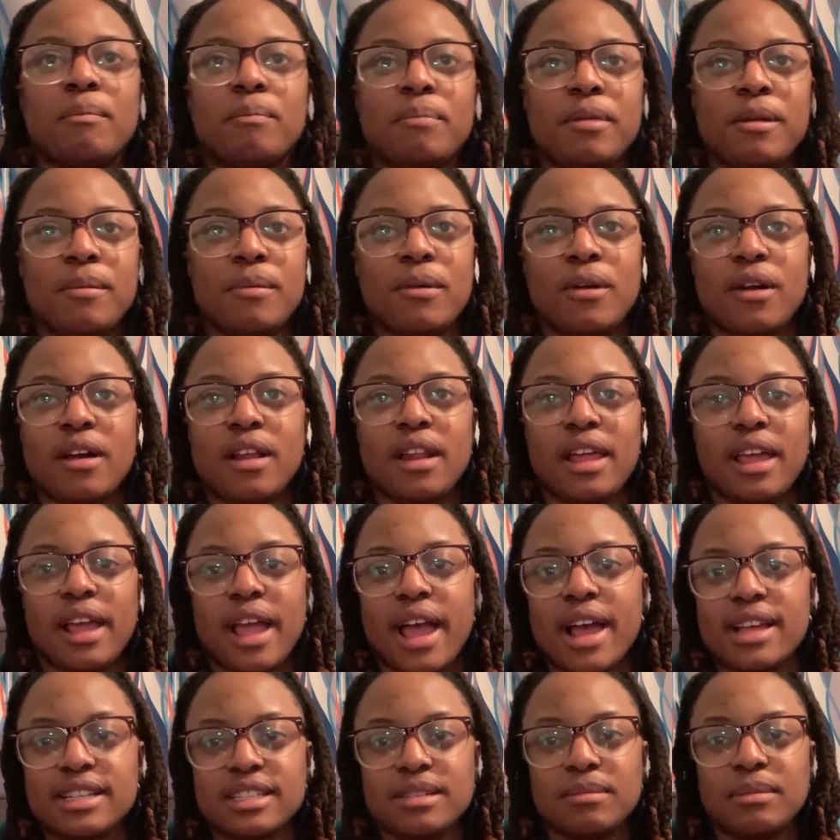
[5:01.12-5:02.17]
people are like
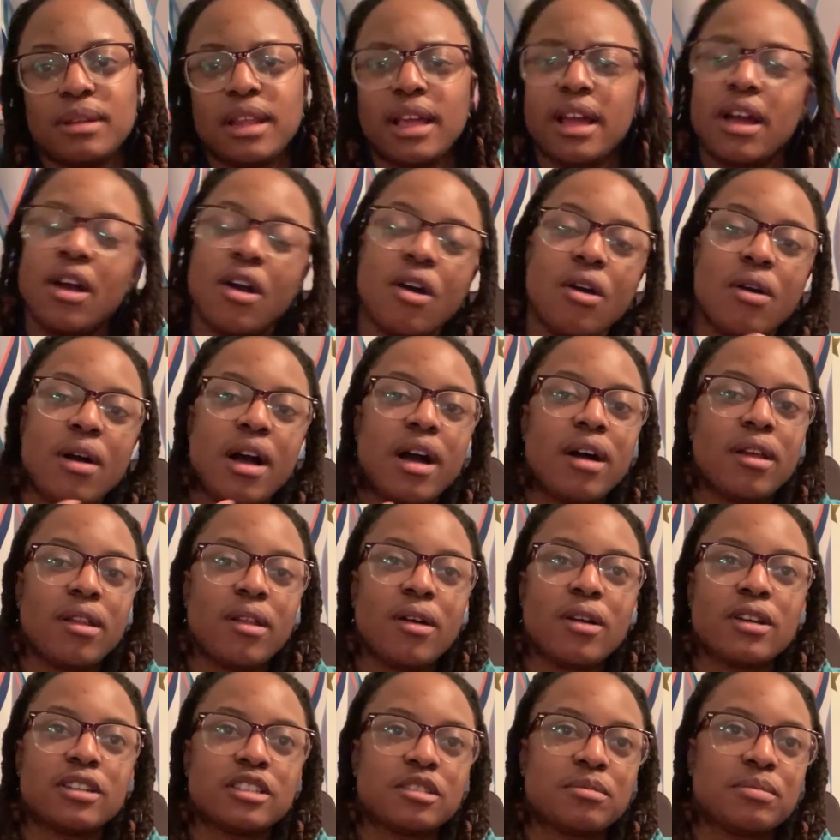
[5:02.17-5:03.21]
asking me like, oh, how
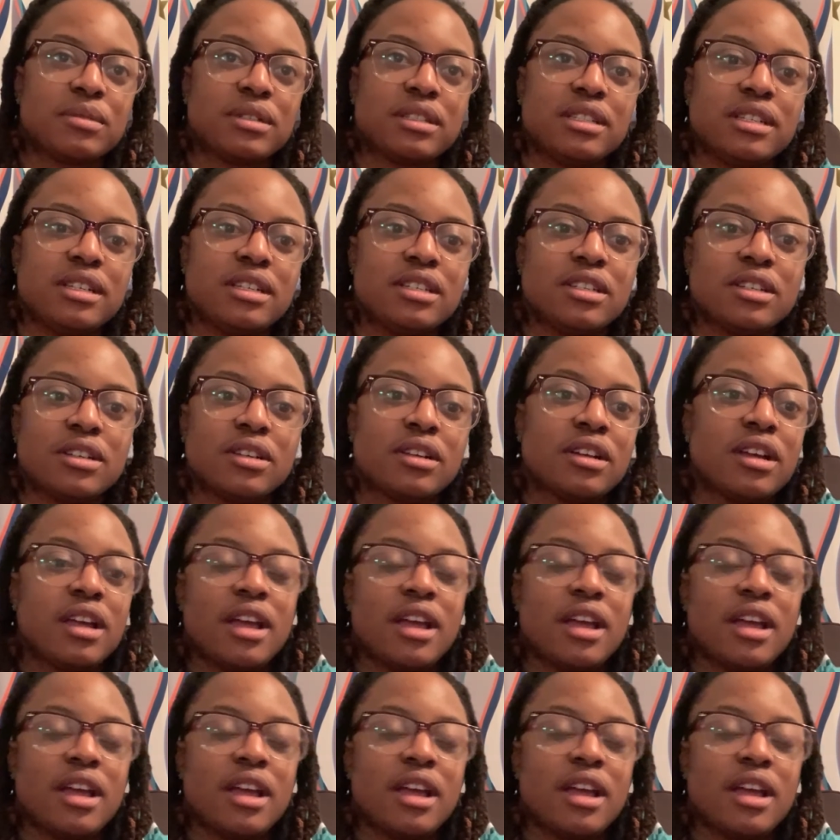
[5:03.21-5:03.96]
long is the procedure?